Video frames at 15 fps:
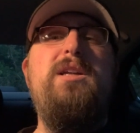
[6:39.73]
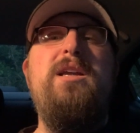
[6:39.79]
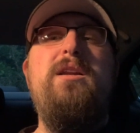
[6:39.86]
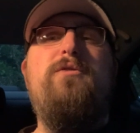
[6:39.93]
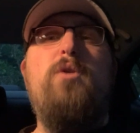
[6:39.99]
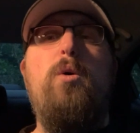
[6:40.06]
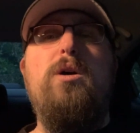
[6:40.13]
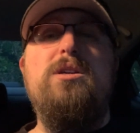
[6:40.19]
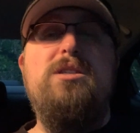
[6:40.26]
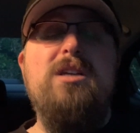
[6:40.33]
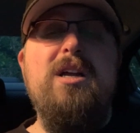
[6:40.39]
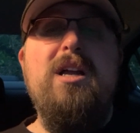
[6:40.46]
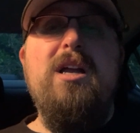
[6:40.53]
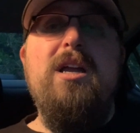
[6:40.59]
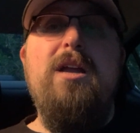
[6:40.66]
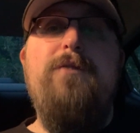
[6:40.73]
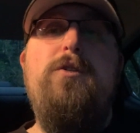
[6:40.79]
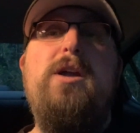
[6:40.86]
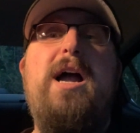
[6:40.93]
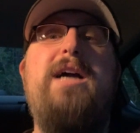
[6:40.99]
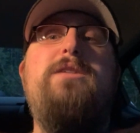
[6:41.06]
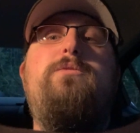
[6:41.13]
And of course, if
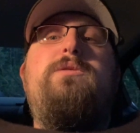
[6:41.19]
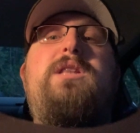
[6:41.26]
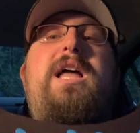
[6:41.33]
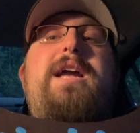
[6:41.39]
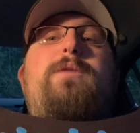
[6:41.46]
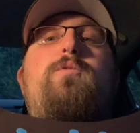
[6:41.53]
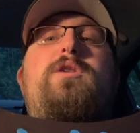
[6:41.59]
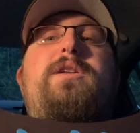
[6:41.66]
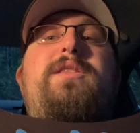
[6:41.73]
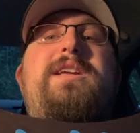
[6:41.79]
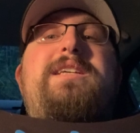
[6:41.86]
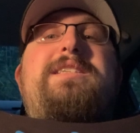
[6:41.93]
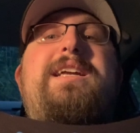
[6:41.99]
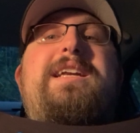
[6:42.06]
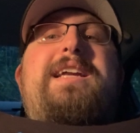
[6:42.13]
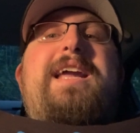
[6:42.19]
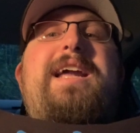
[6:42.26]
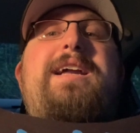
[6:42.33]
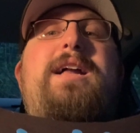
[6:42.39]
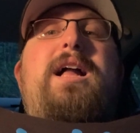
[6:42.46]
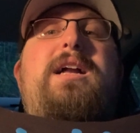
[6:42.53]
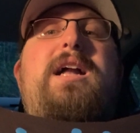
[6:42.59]
you guys would like one of these
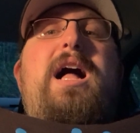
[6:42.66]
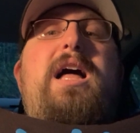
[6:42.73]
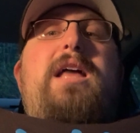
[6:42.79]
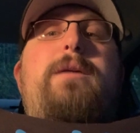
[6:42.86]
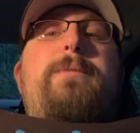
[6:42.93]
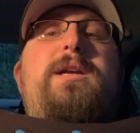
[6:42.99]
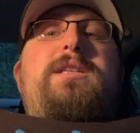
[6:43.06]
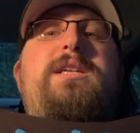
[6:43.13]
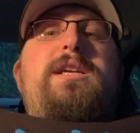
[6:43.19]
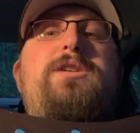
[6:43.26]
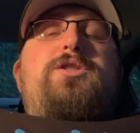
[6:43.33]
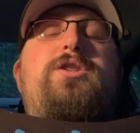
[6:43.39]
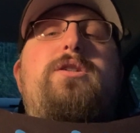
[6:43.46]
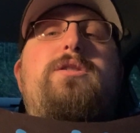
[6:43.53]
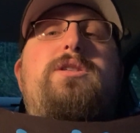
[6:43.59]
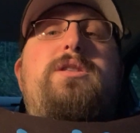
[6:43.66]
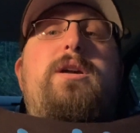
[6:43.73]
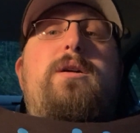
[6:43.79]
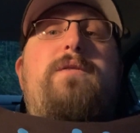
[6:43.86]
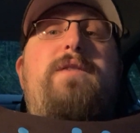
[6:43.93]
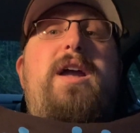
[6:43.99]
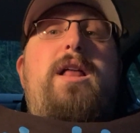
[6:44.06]
gig economy t-shirts,
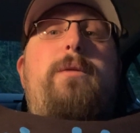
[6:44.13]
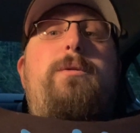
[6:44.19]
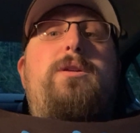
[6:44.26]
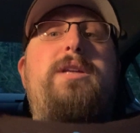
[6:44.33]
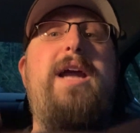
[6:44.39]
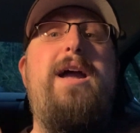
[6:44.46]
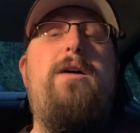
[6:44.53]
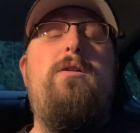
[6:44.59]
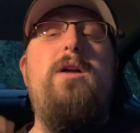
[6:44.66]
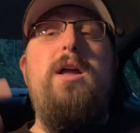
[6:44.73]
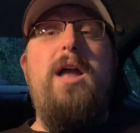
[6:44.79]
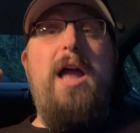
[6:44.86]
they're available now